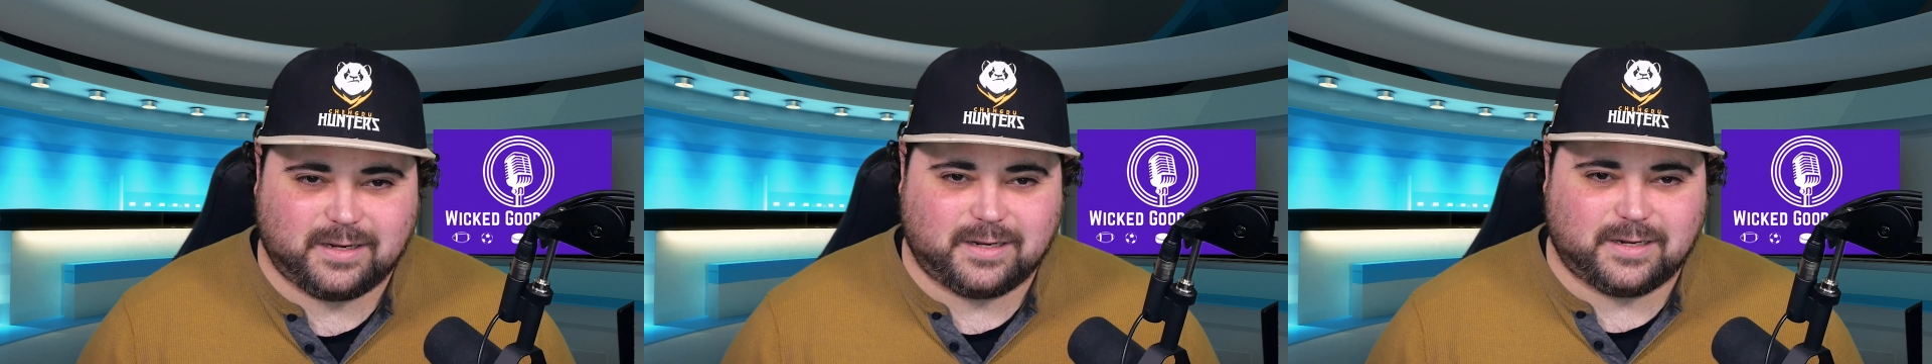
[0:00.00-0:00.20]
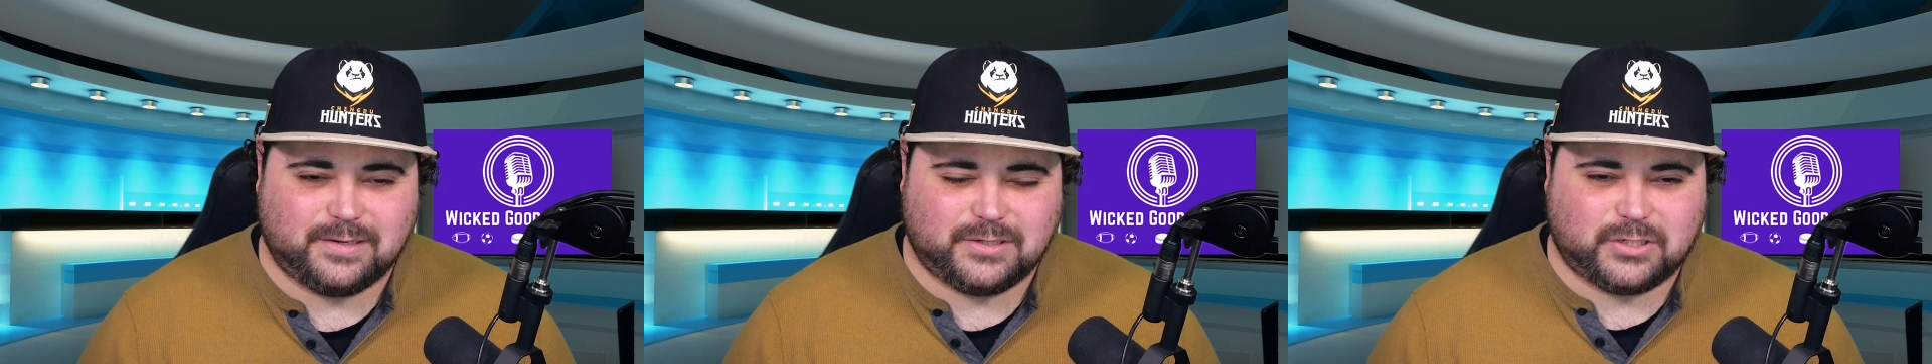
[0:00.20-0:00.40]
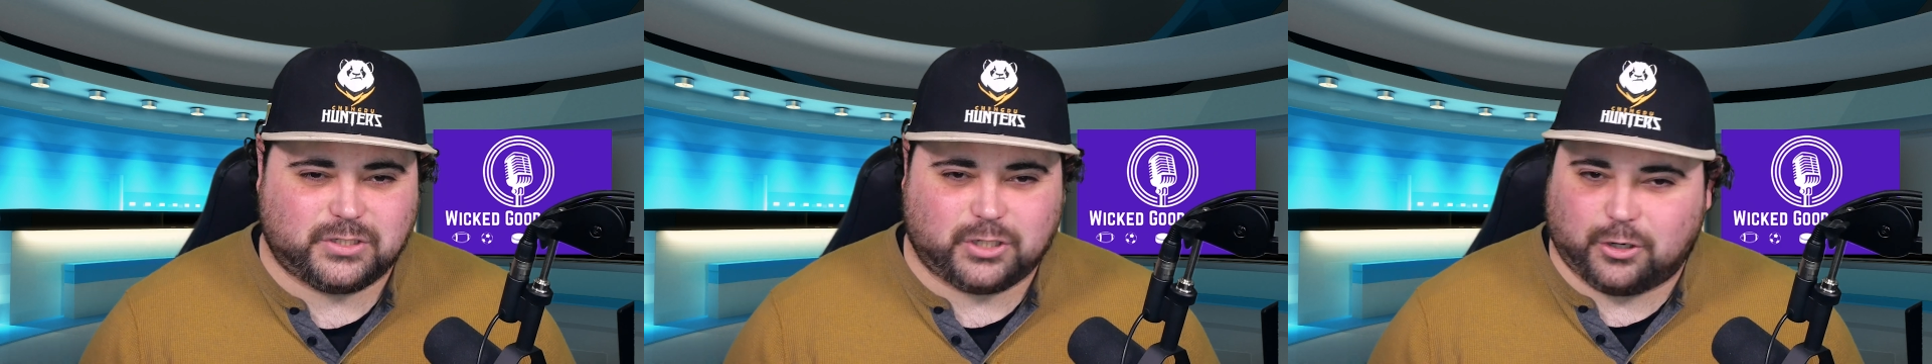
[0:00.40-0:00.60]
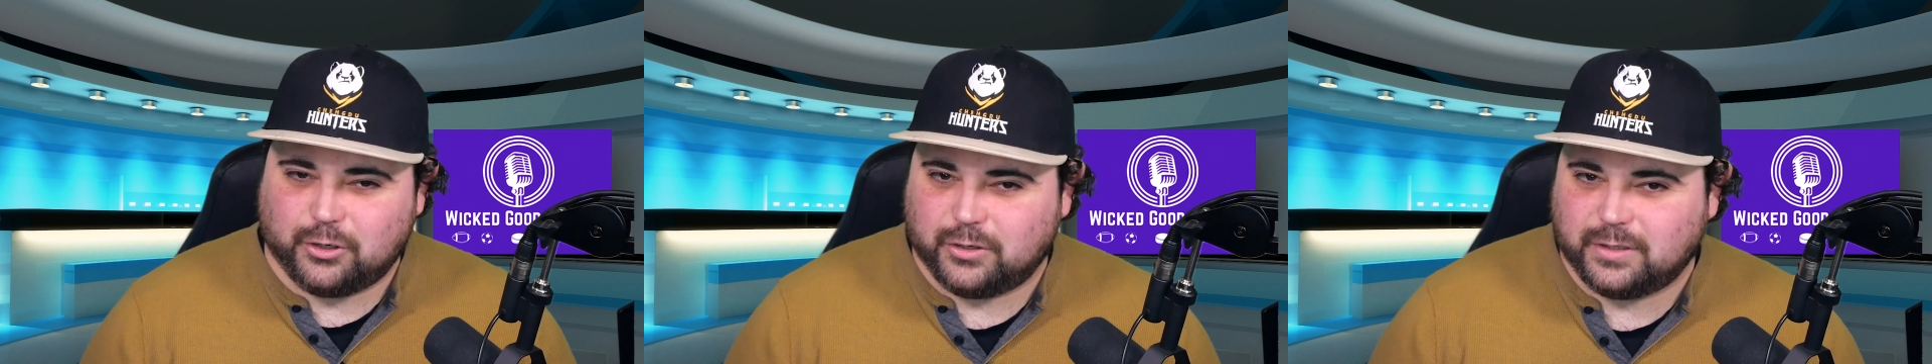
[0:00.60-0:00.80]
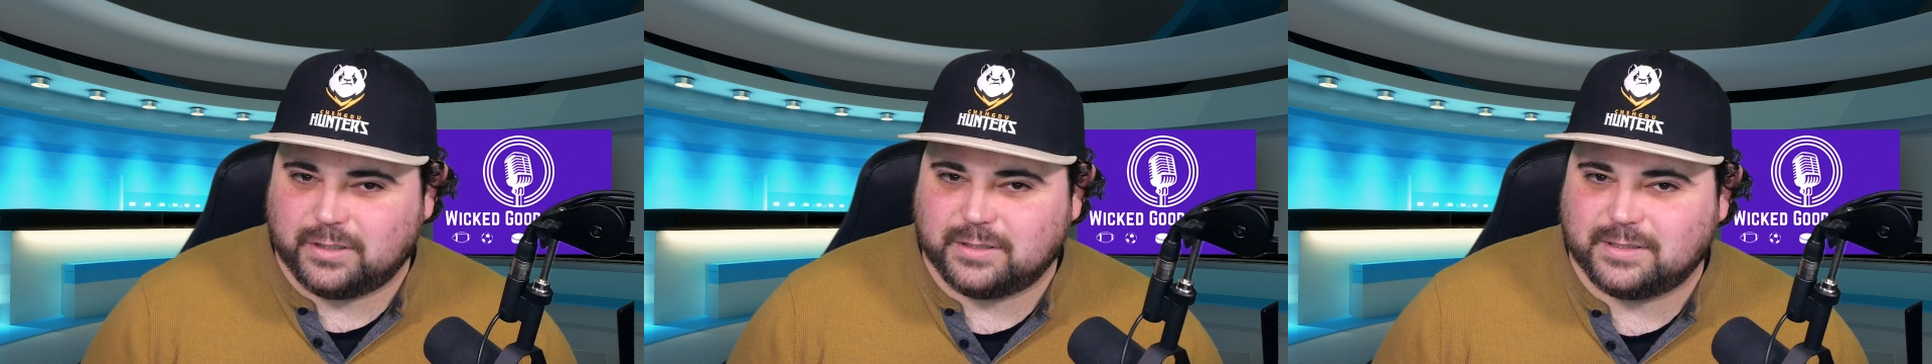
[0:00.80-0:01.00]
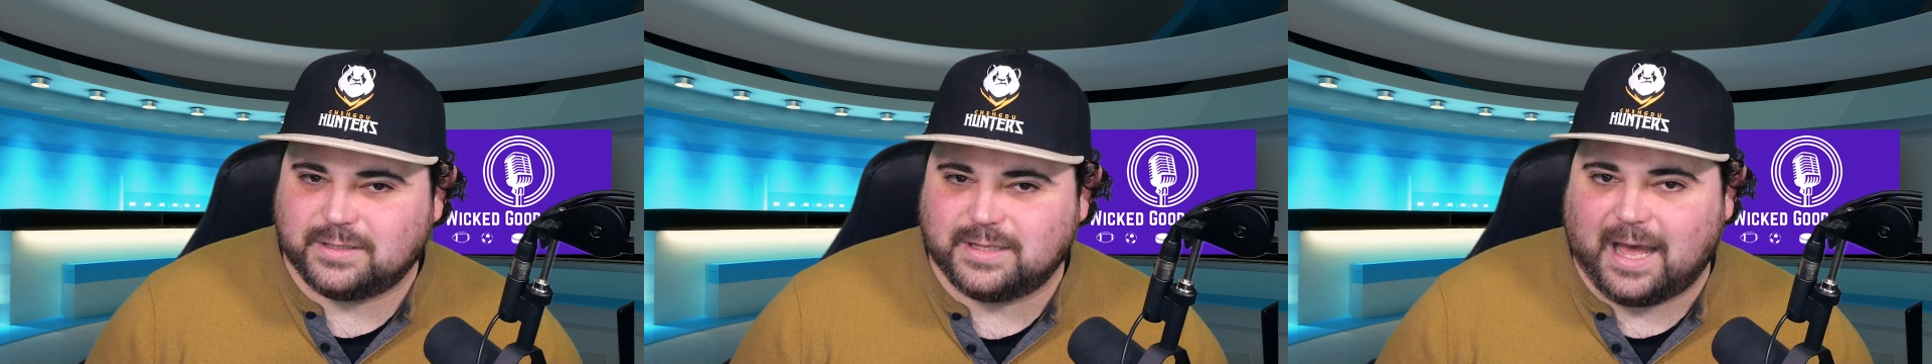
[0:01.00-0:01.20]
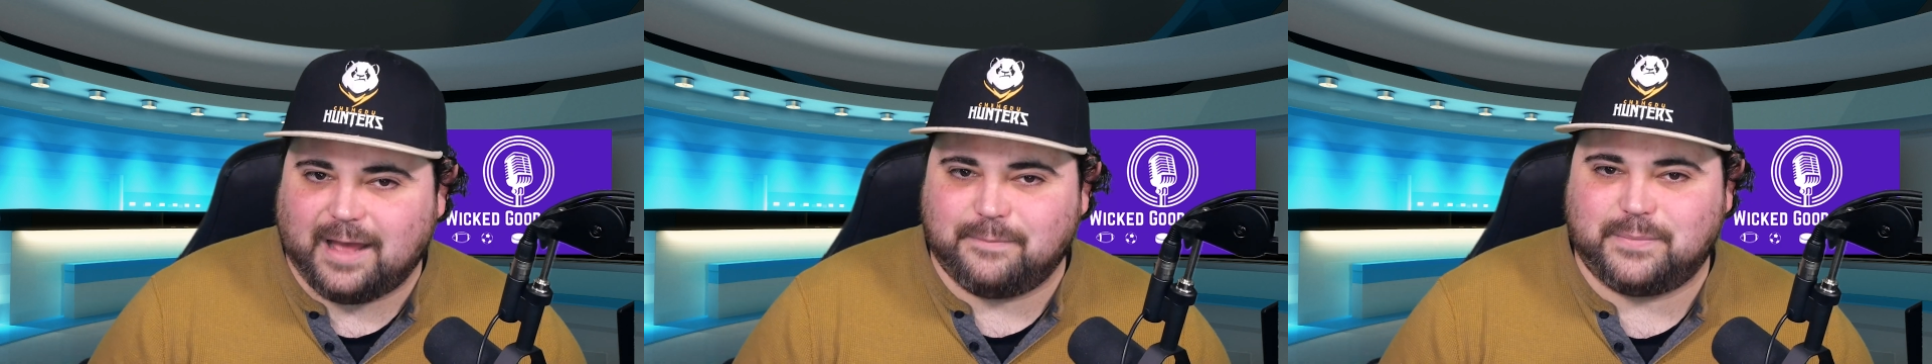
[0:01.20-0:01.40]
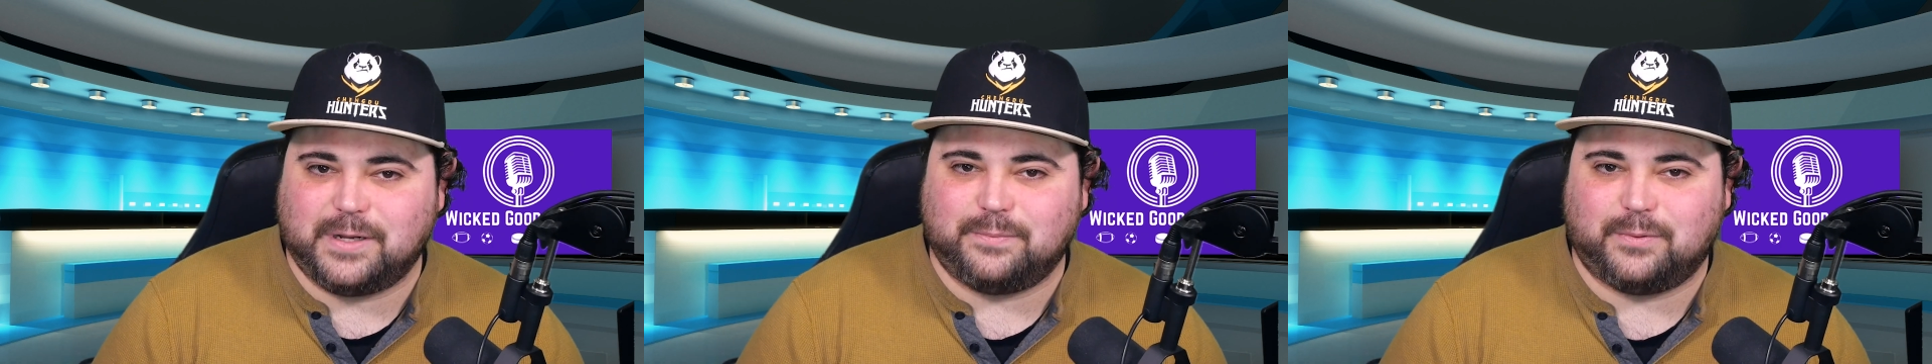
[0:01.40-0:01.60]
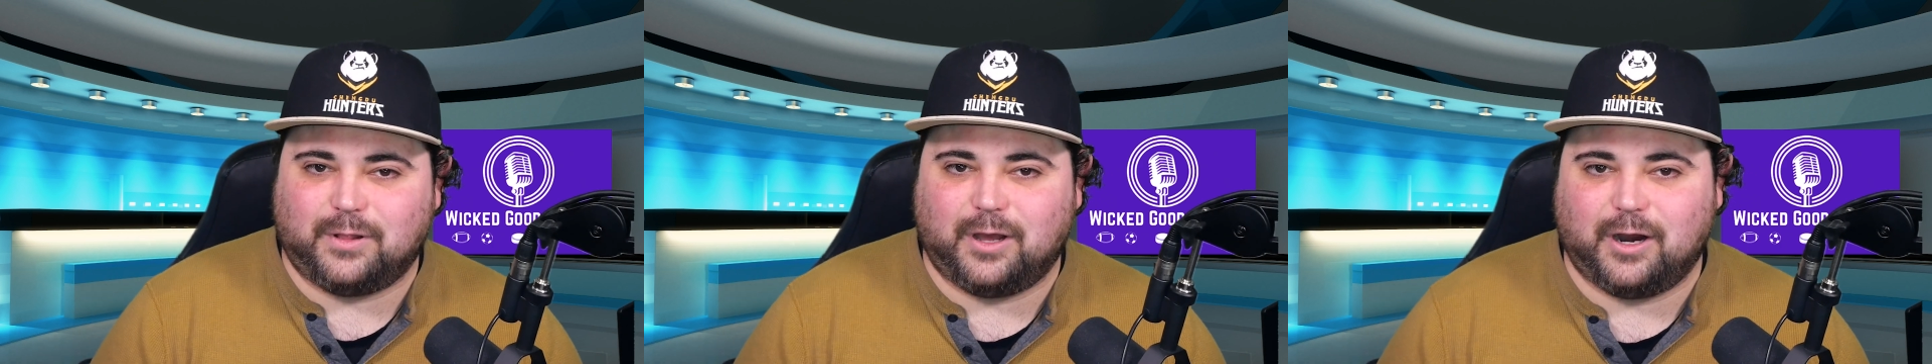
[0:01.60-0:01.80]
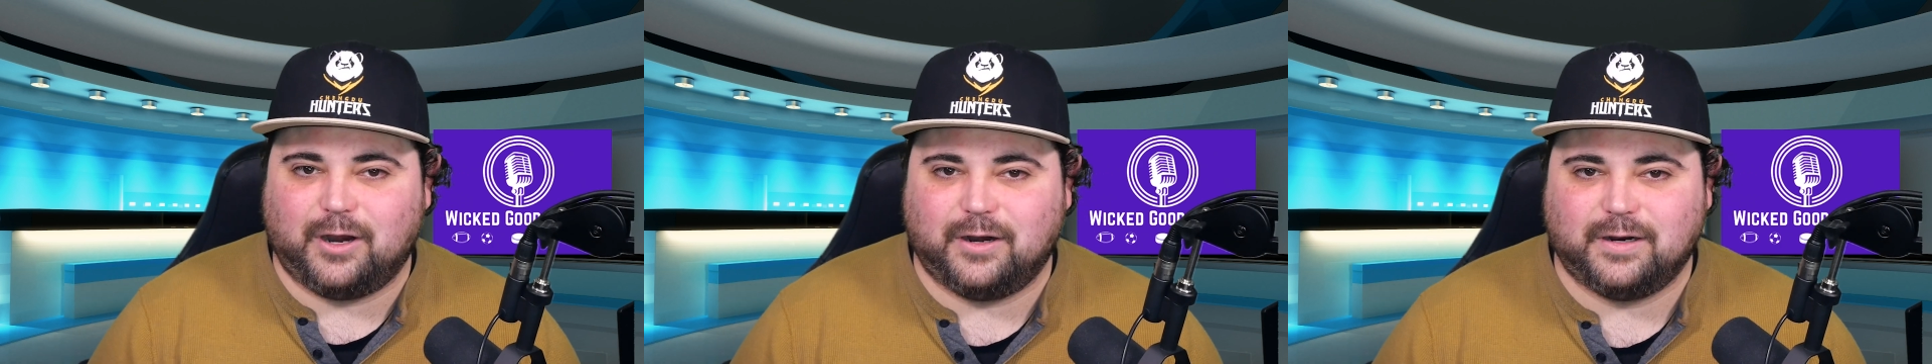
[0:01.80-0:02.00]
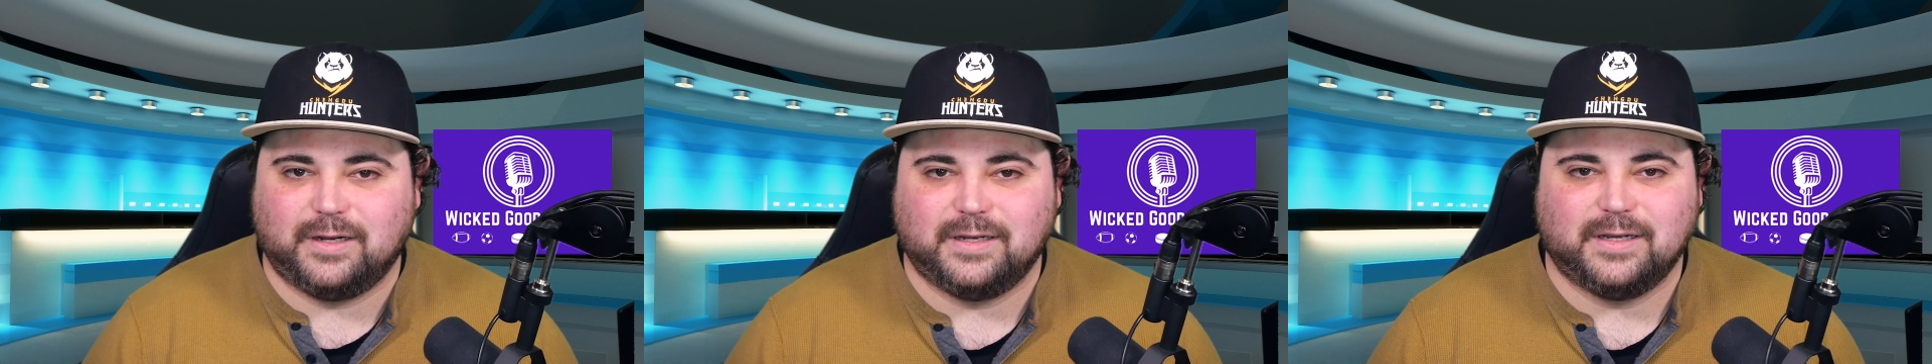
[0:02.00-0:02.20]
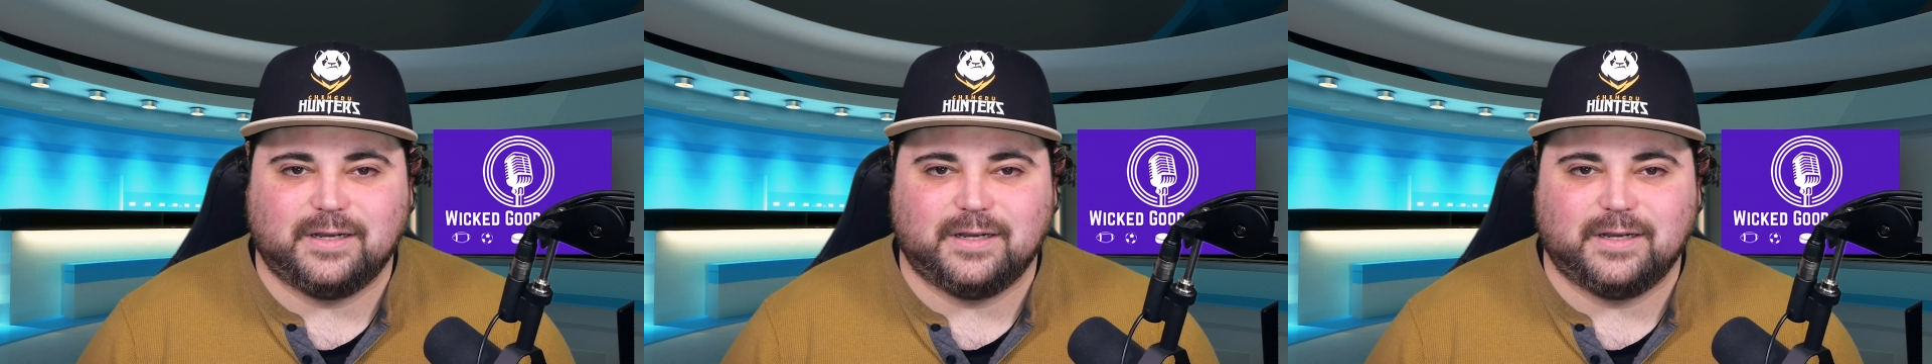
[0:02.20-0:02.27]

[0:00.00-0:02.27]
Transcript: concerned that people are